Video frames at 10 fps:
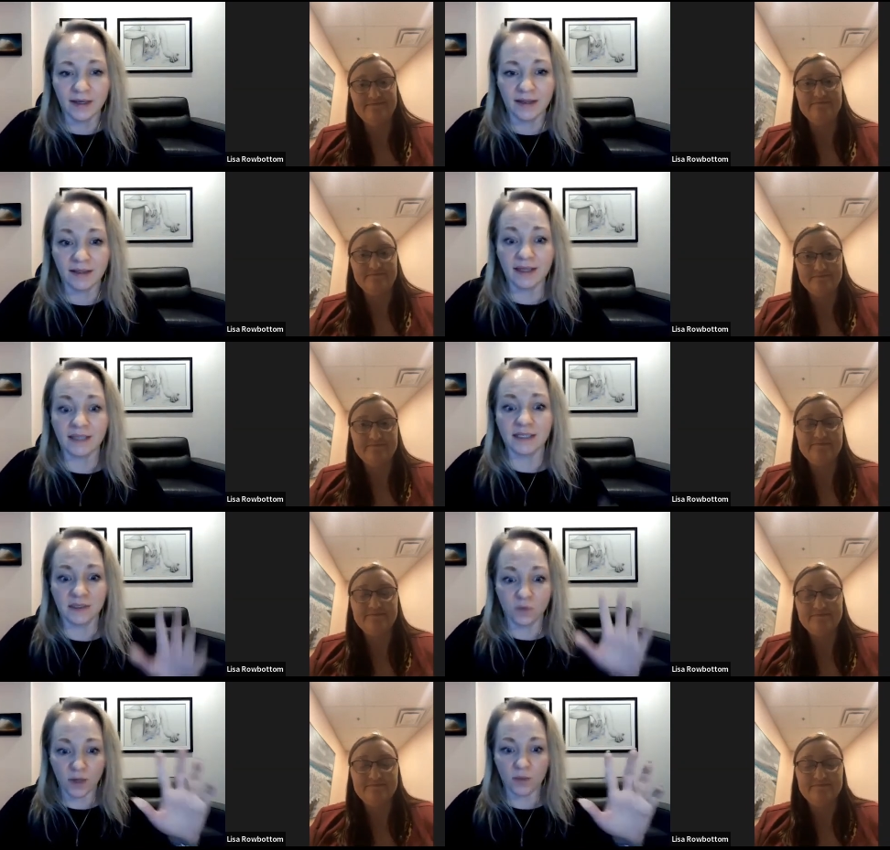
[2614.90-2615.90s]
Speaker 1: that this
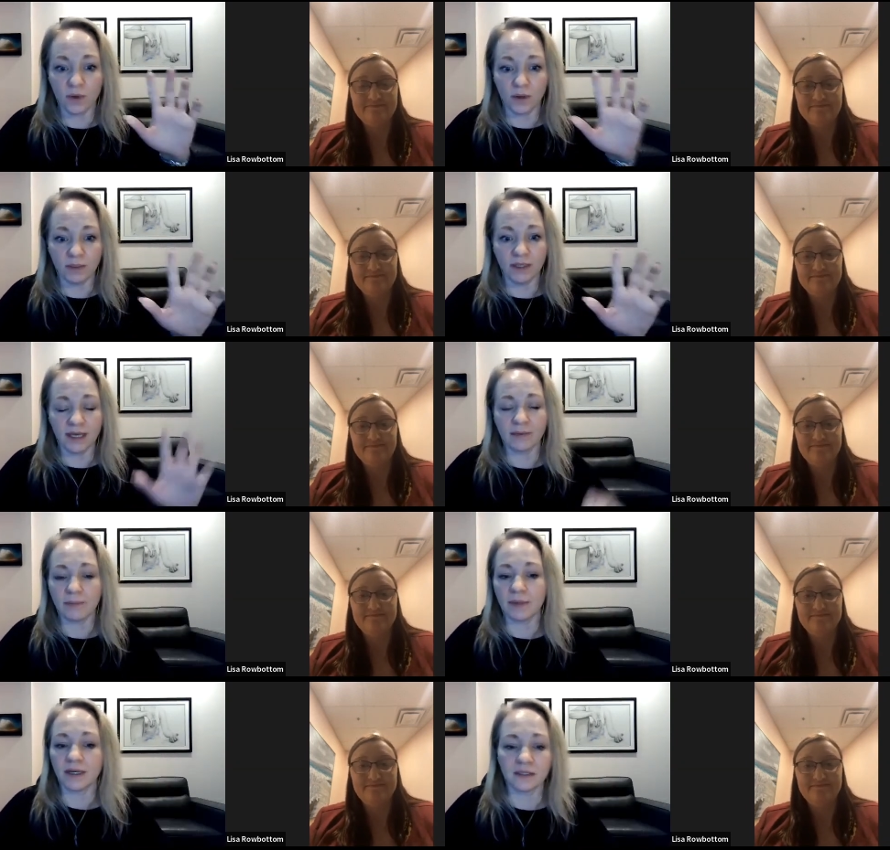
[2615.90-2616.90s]
is what it will be
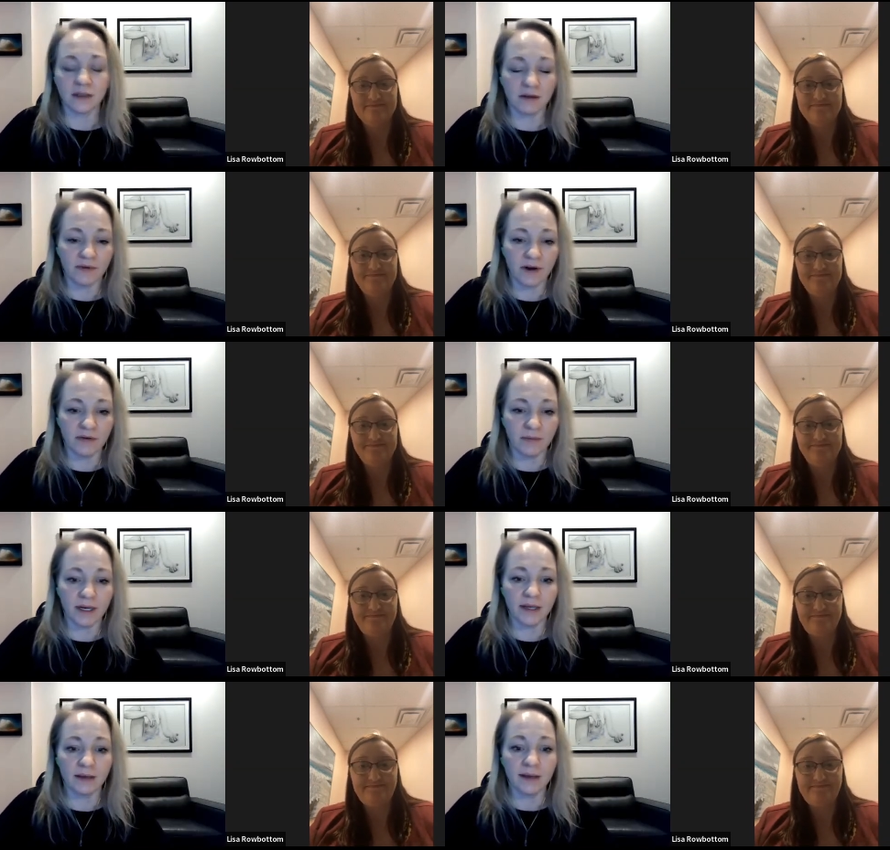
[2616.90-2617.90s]
like, but it's not for
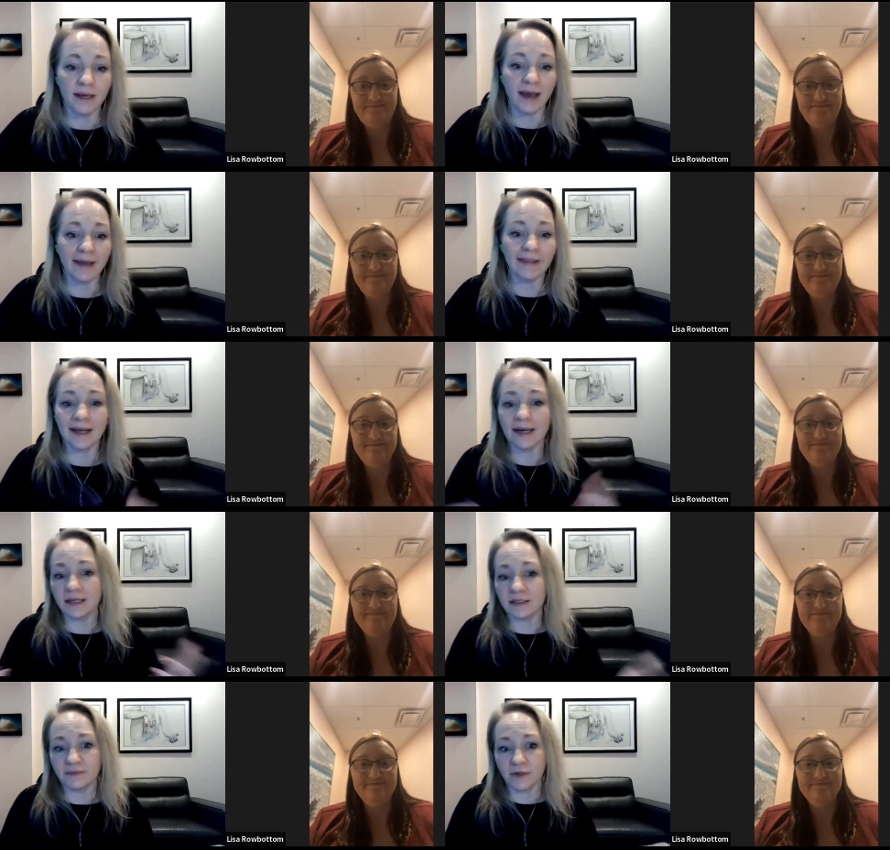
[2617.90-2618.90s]
everybody. And then it
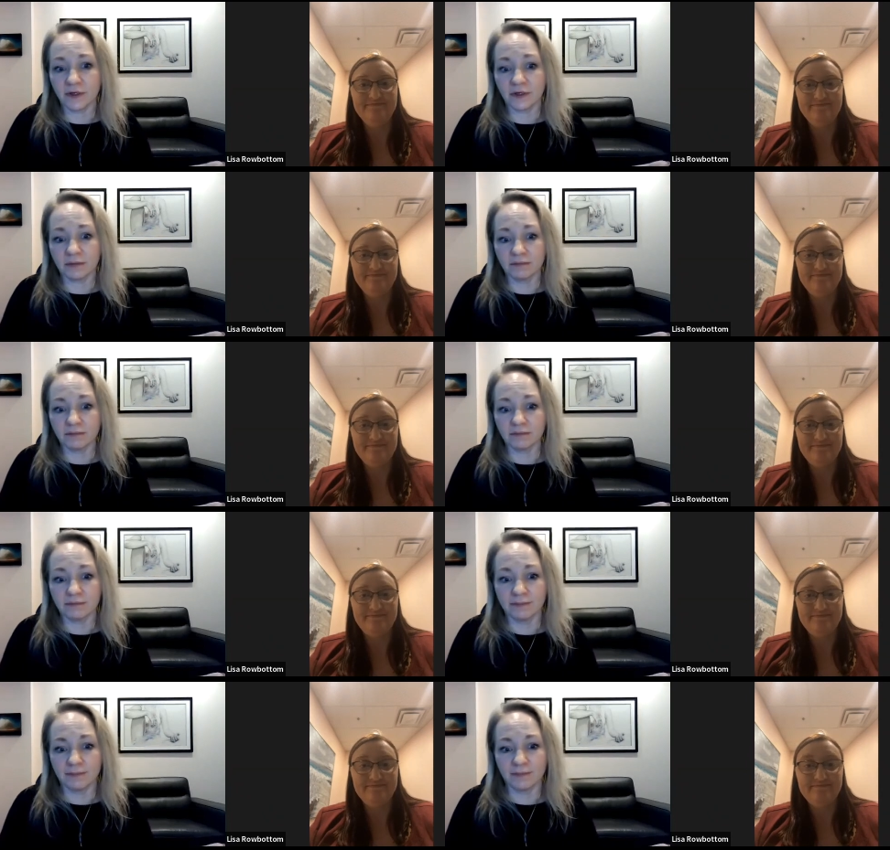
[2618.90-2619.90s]
is for
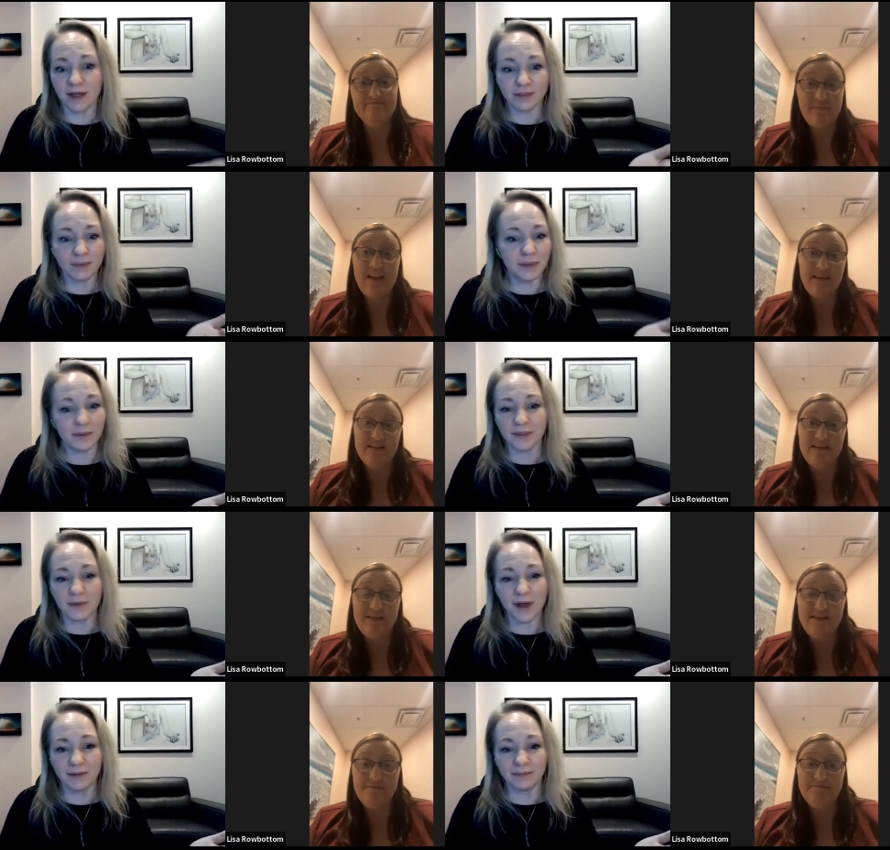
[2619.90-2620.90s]
Speaker 2: lots of people
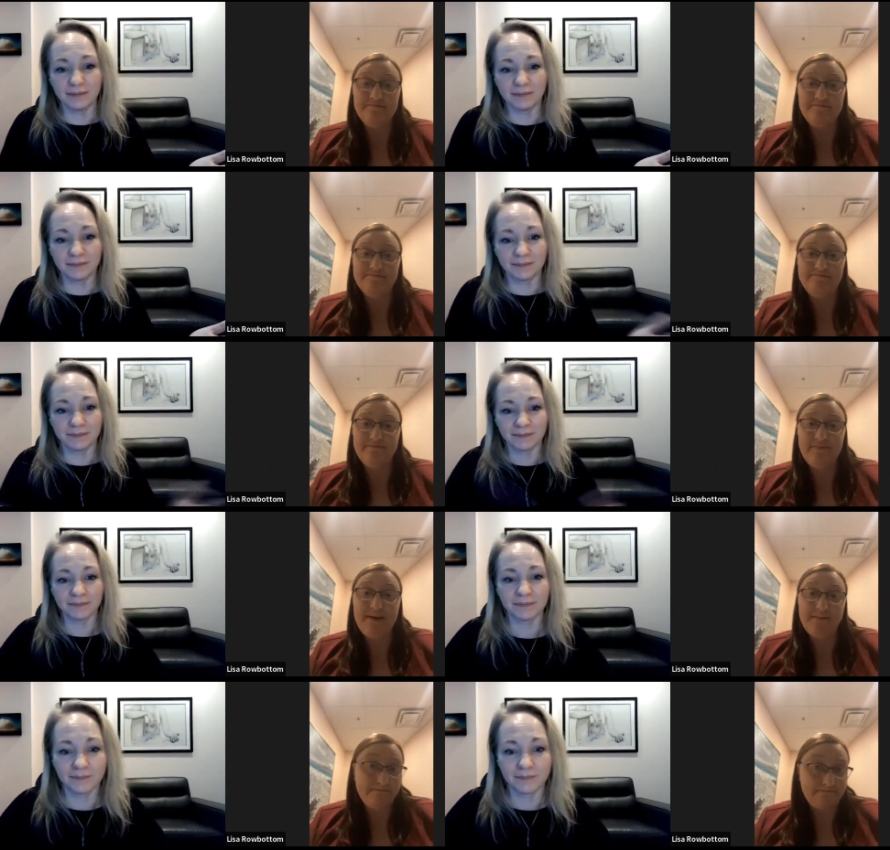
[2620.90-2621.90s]
as well
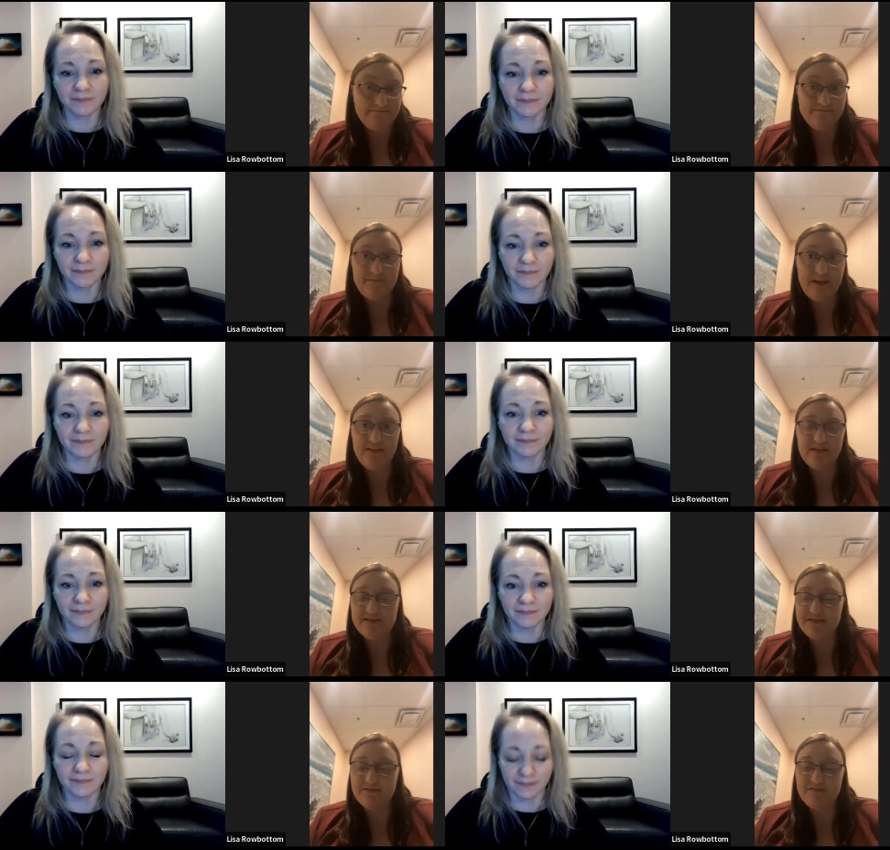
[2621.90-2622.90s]
it
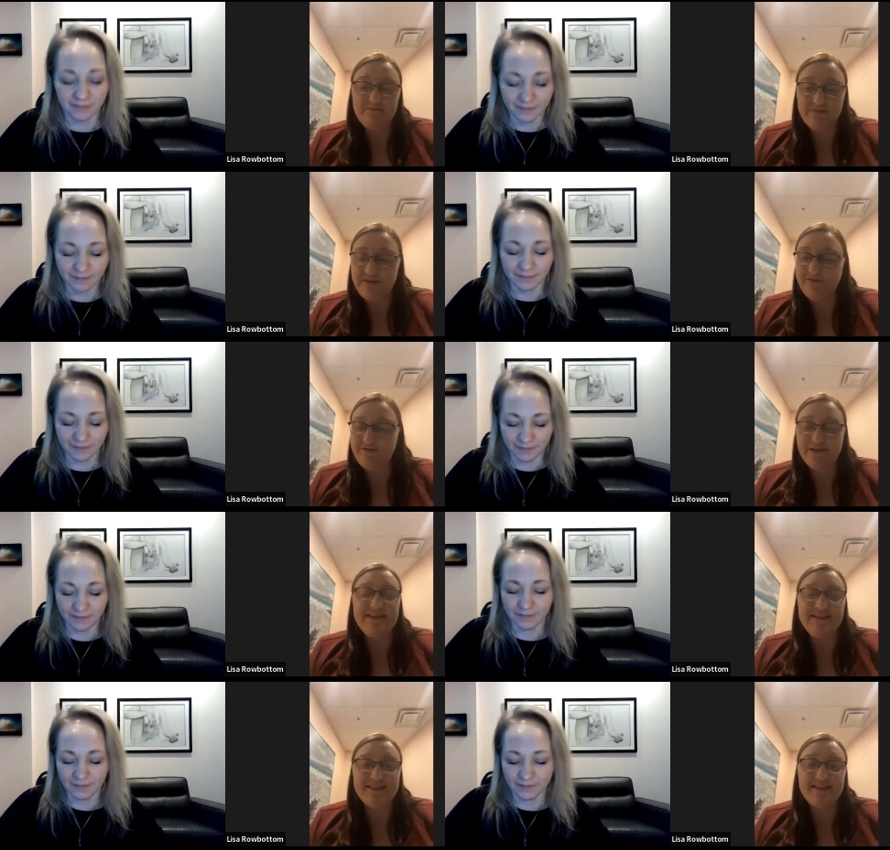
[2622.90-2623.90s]
looks
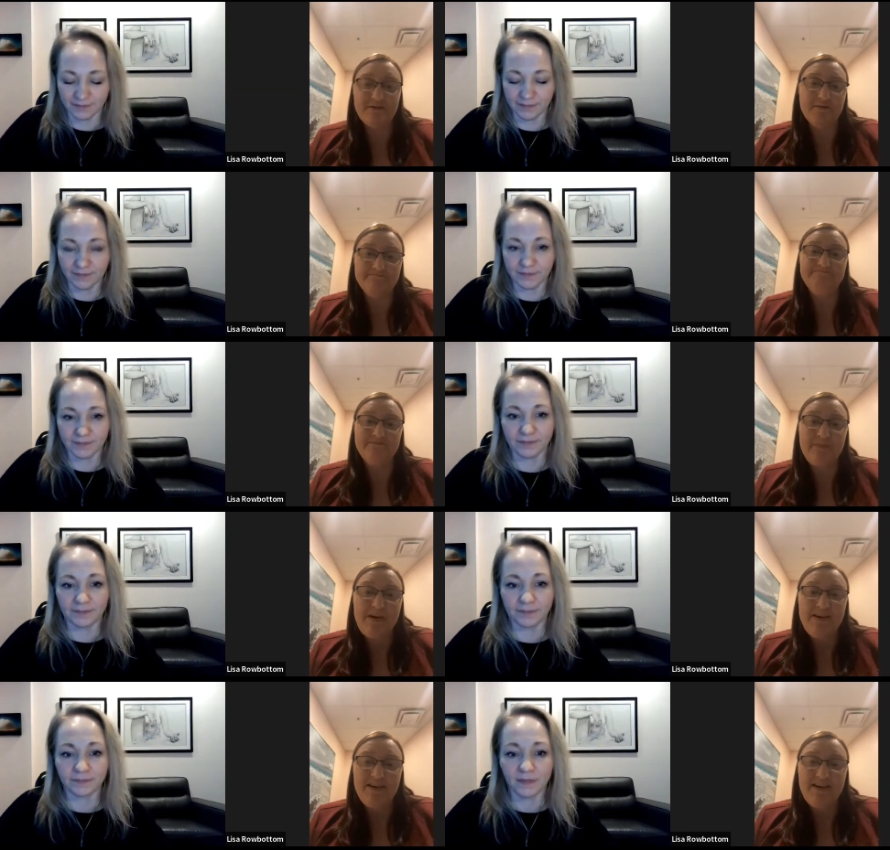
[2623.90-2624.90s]
different though.
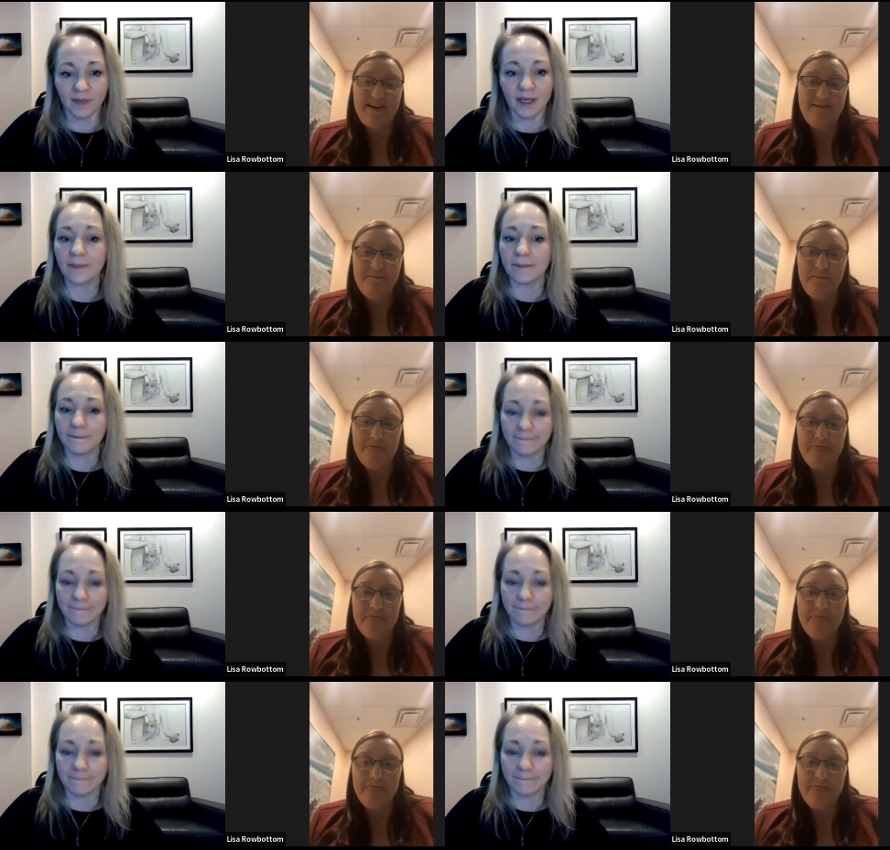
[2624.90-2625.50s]
yeah.